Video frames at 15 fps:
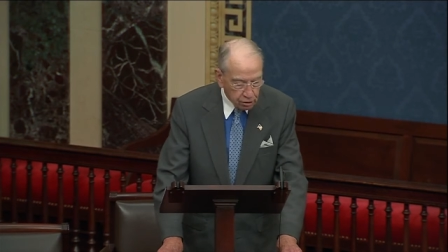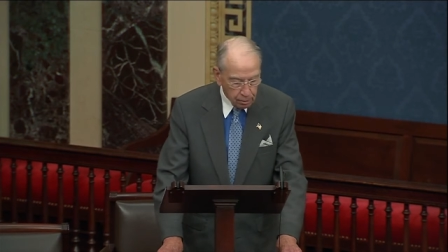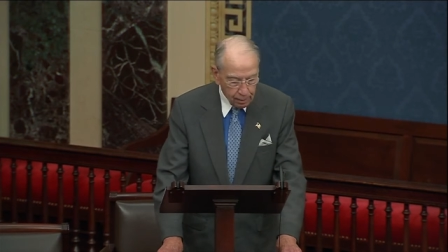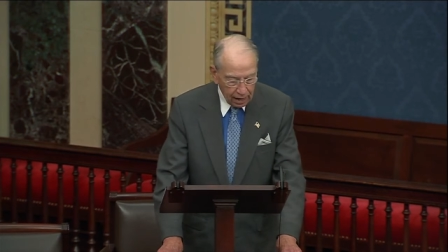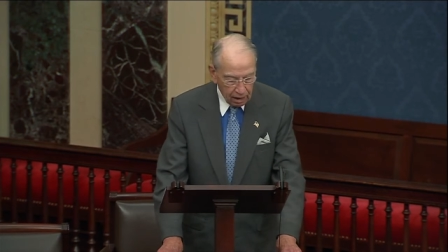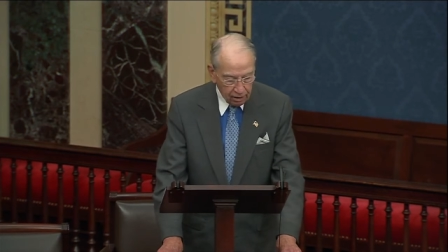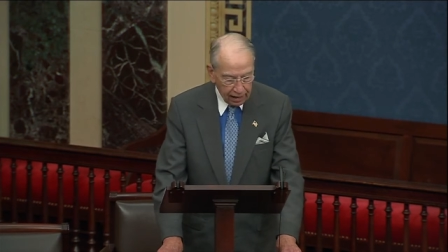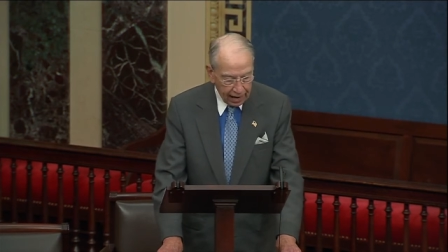
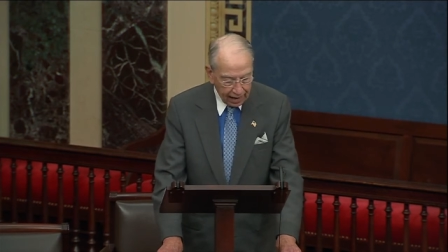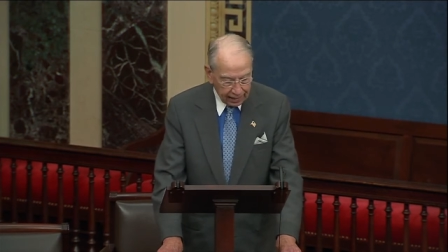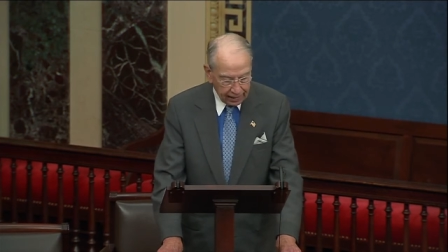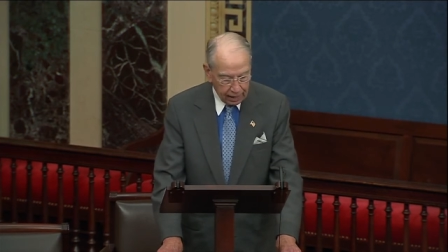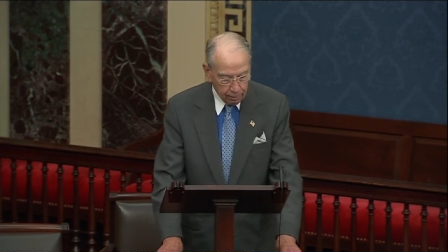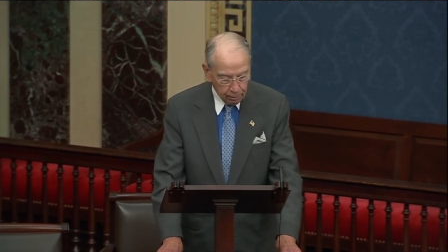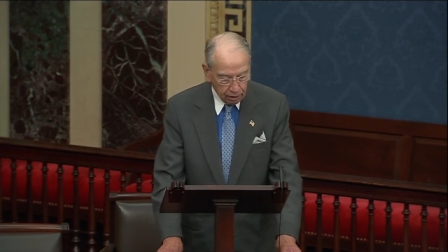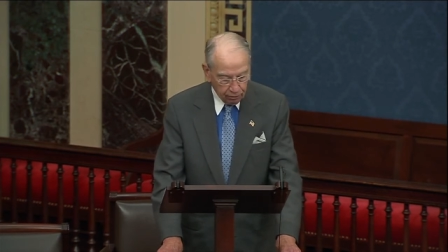about
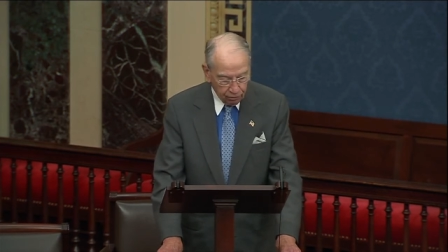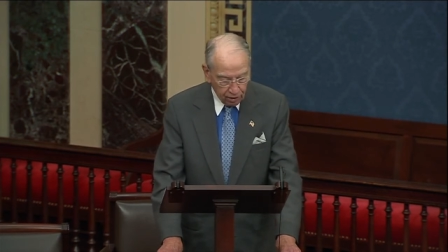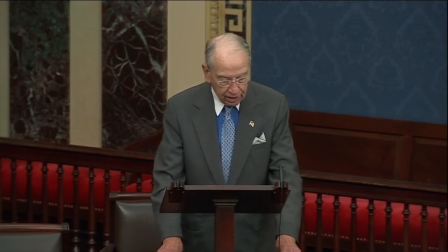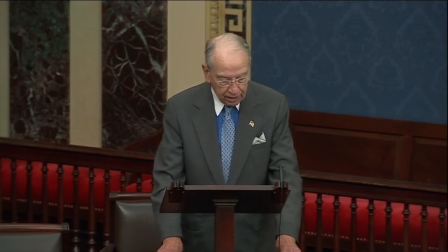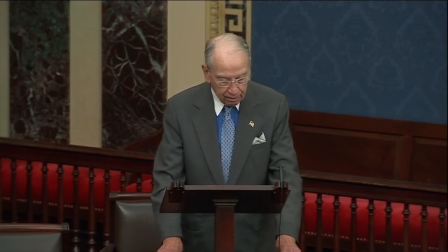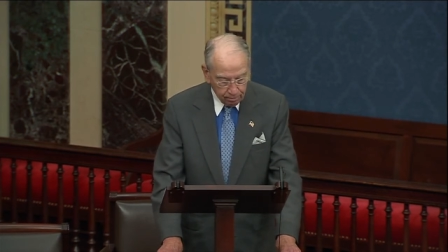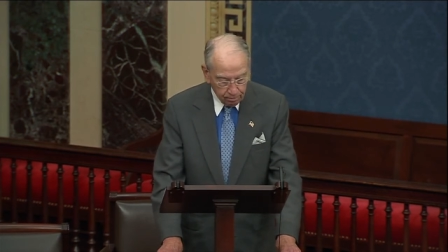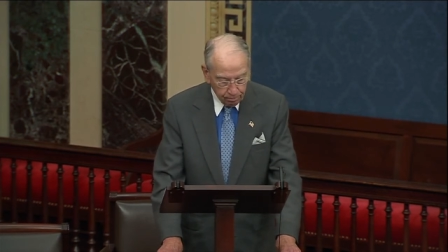academic
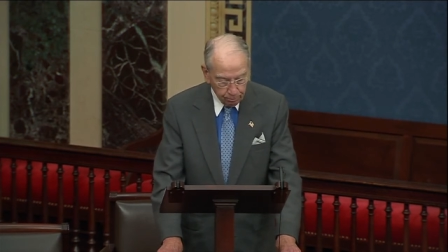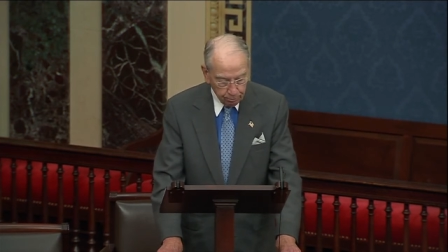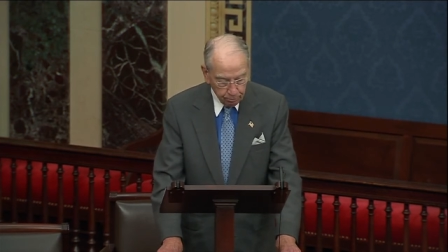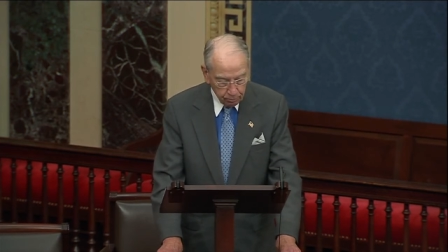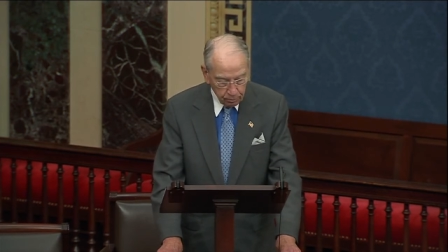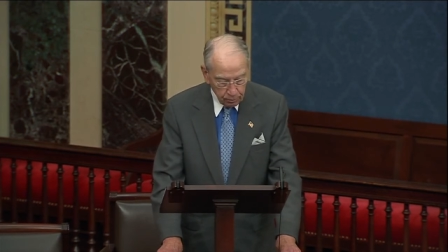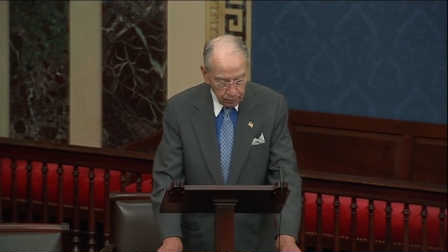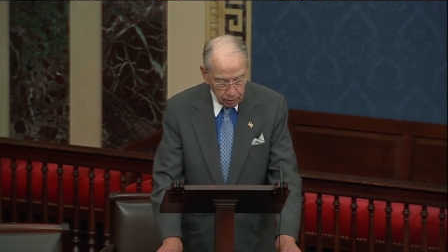freedom.
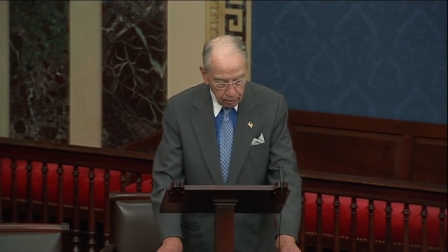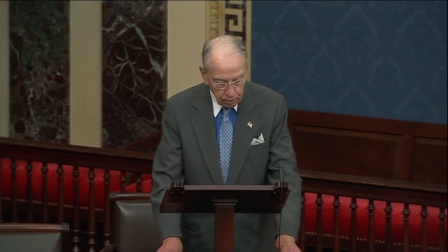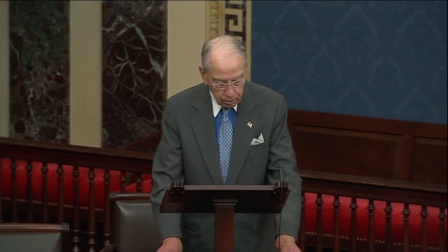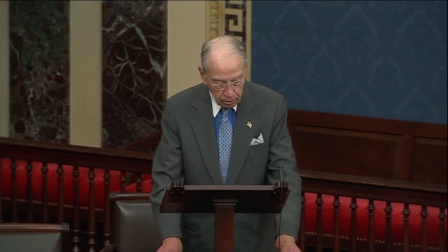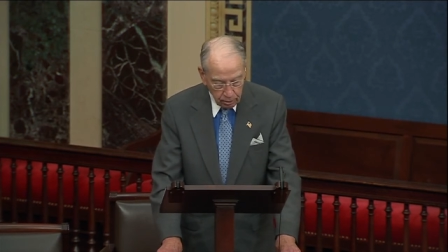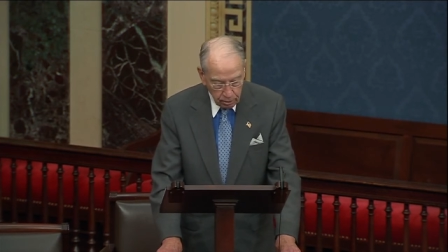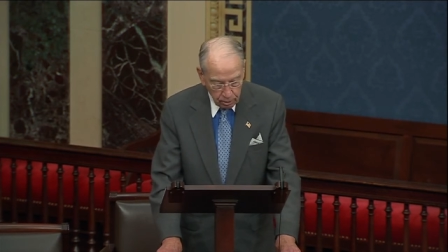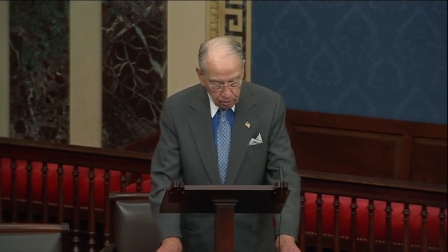
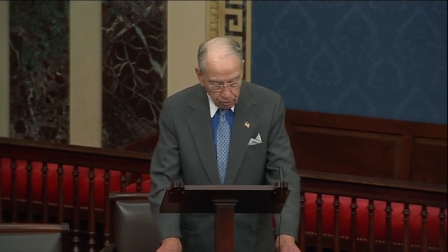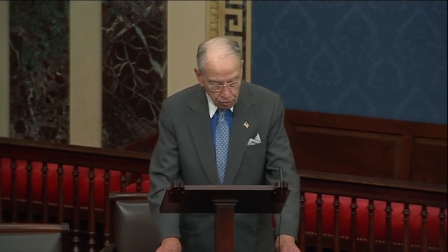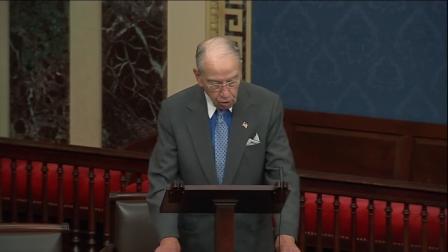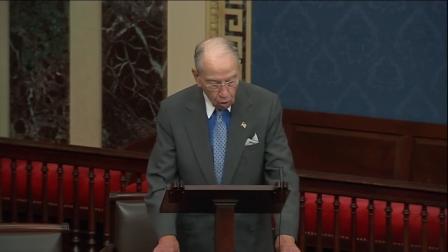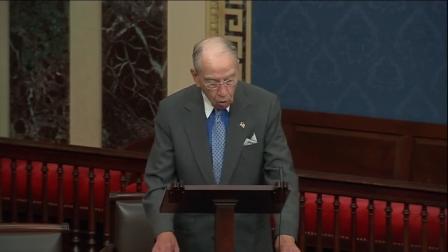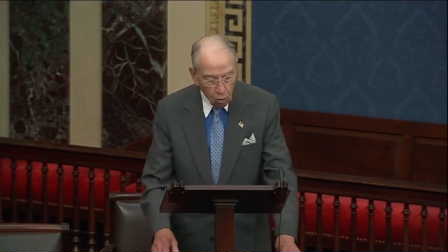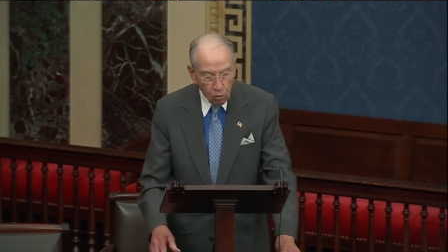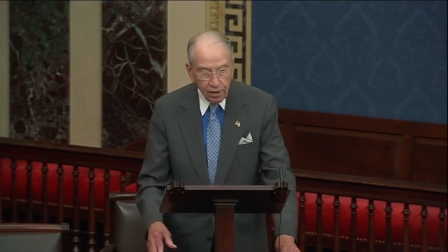
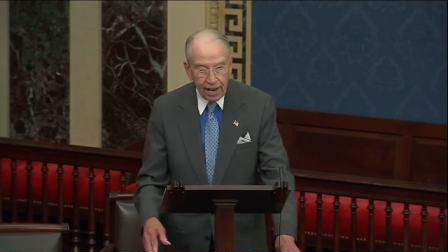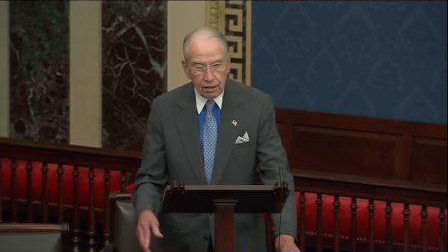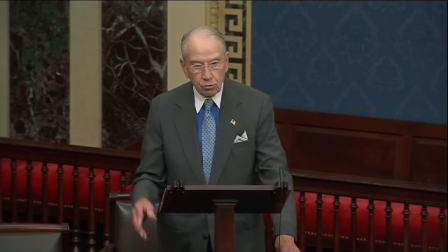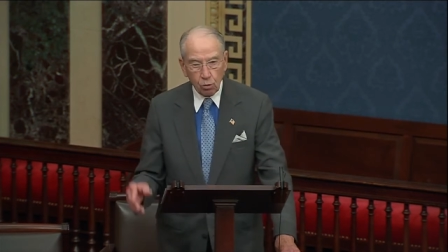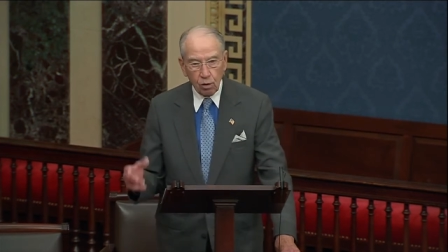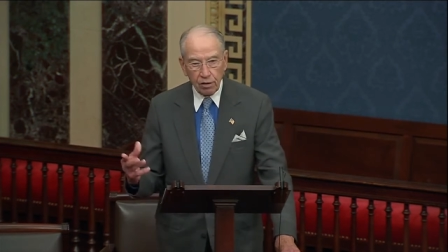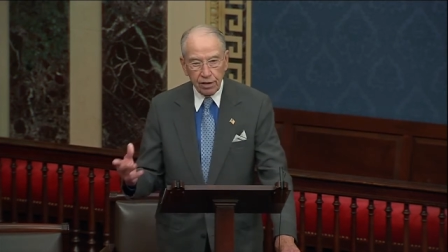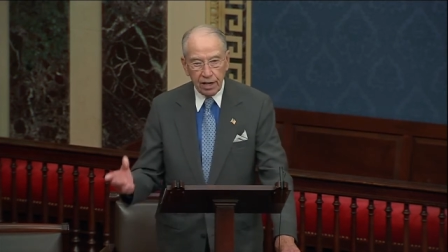So that's
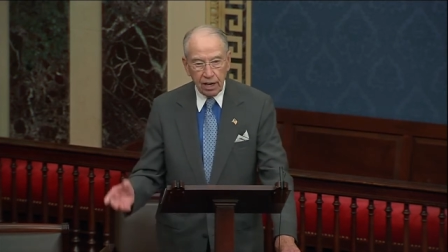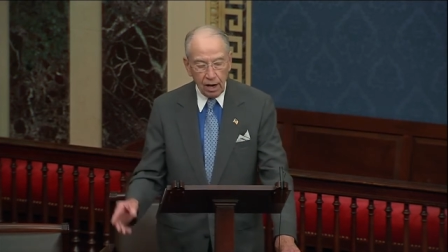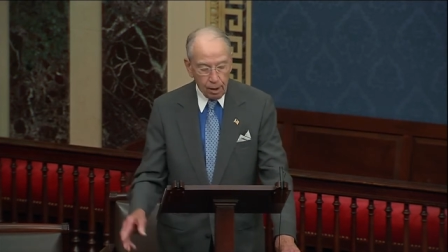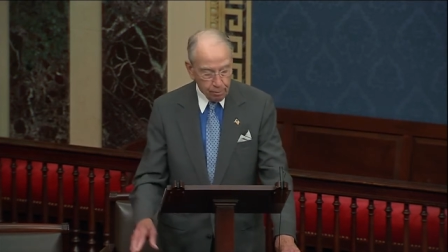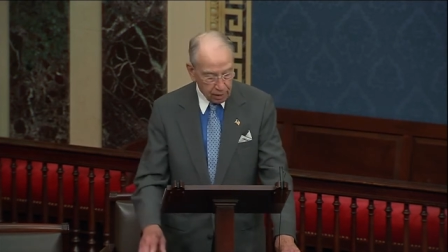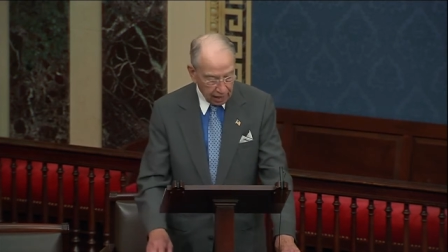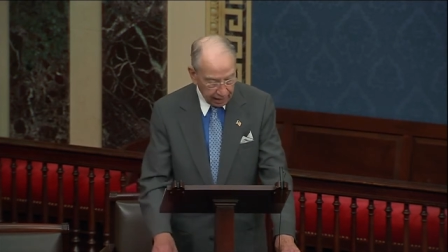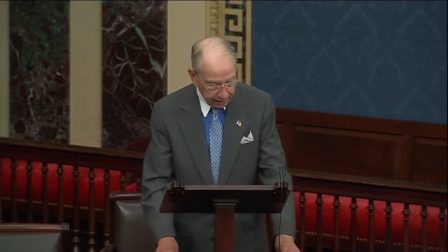where the alumni